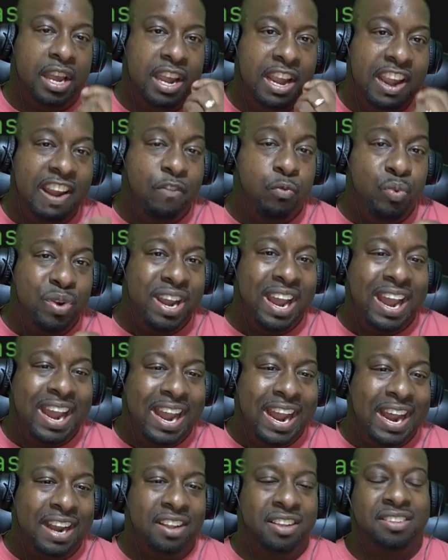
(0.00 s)
If we
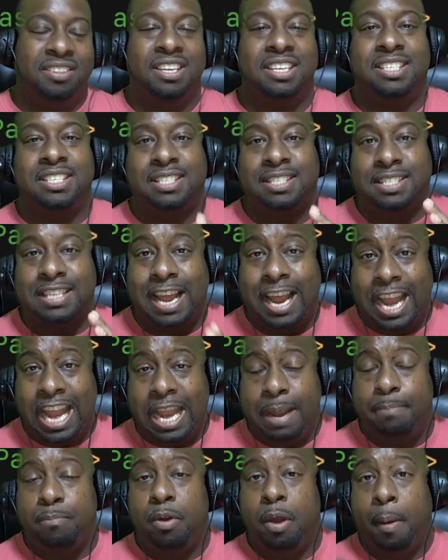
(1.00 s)
add the
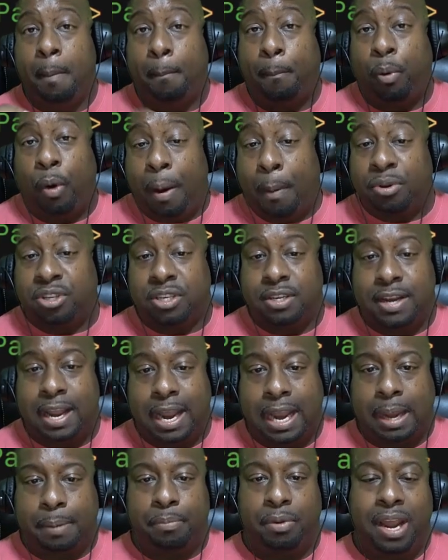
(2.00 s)
same parameter
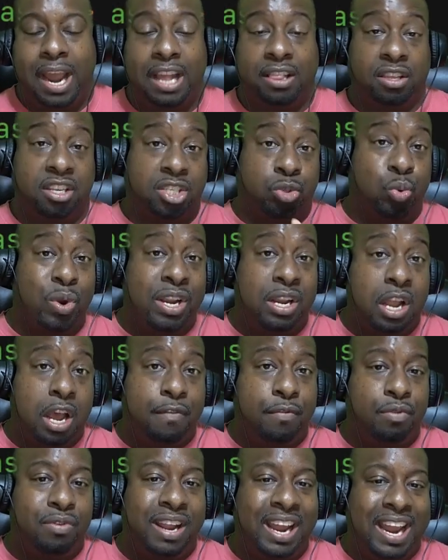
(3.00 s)
name at the suite
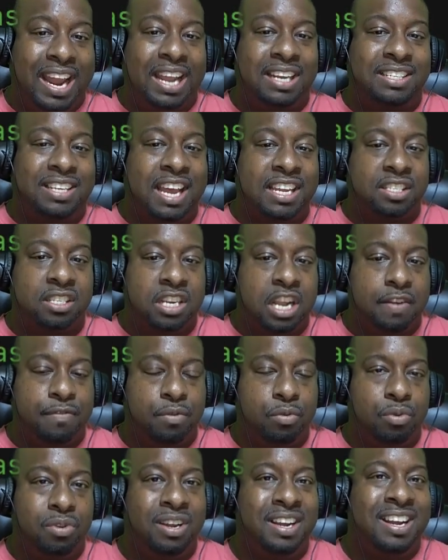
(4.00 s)
level and test
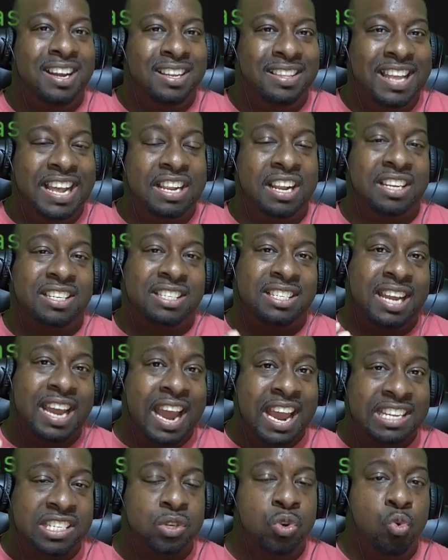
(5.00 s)
level, then the
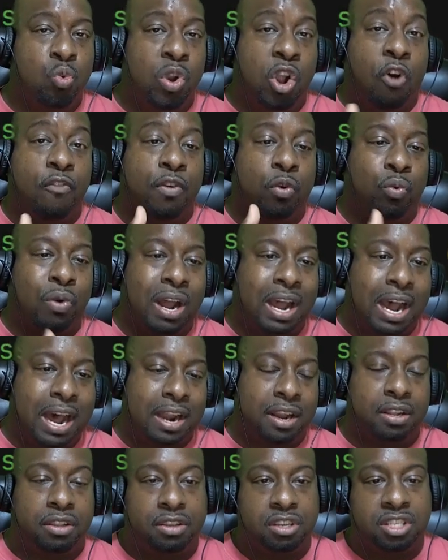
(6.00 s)
test will
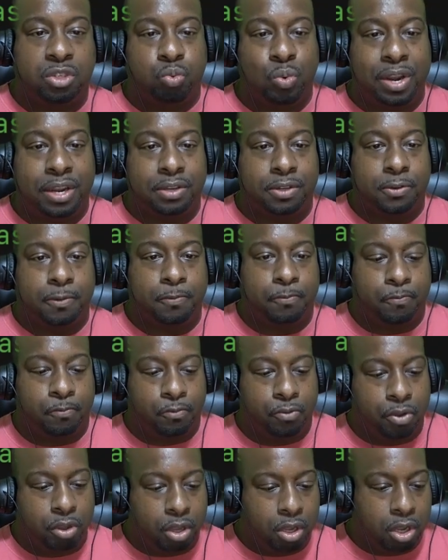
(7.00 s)
override the suite.
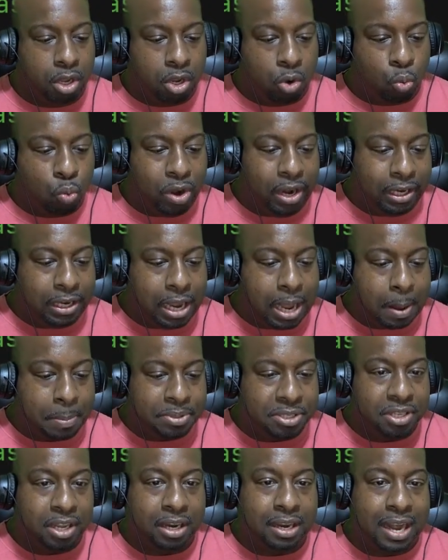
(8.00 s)
When it
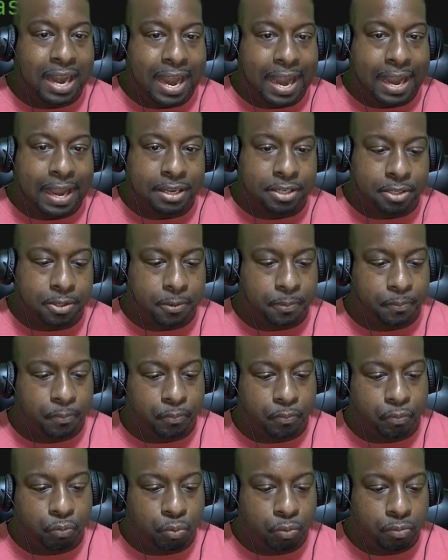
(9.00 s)
comes to the class,
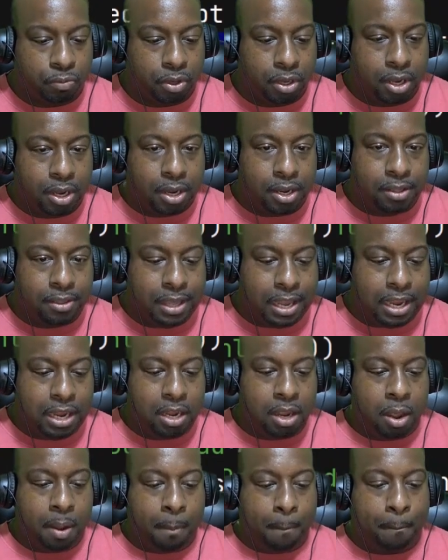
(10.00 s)

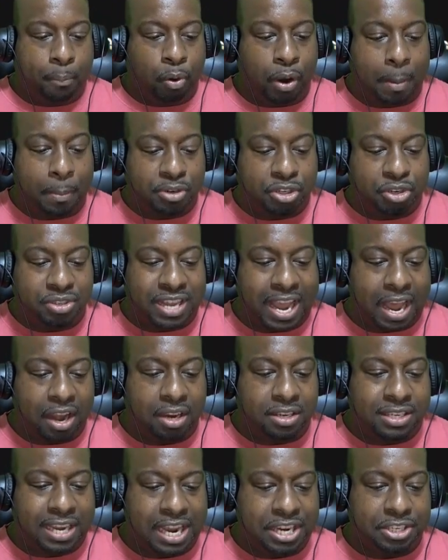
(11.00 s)
the parameters
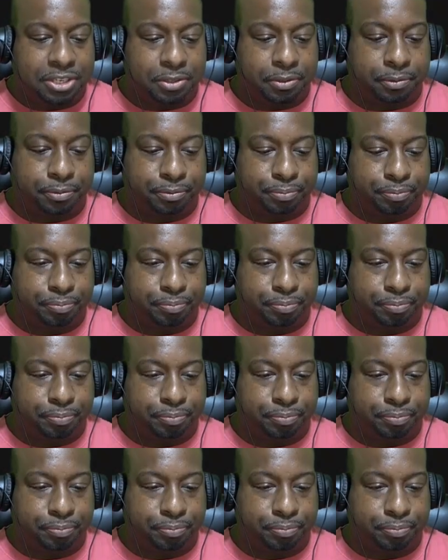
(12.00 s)
annotation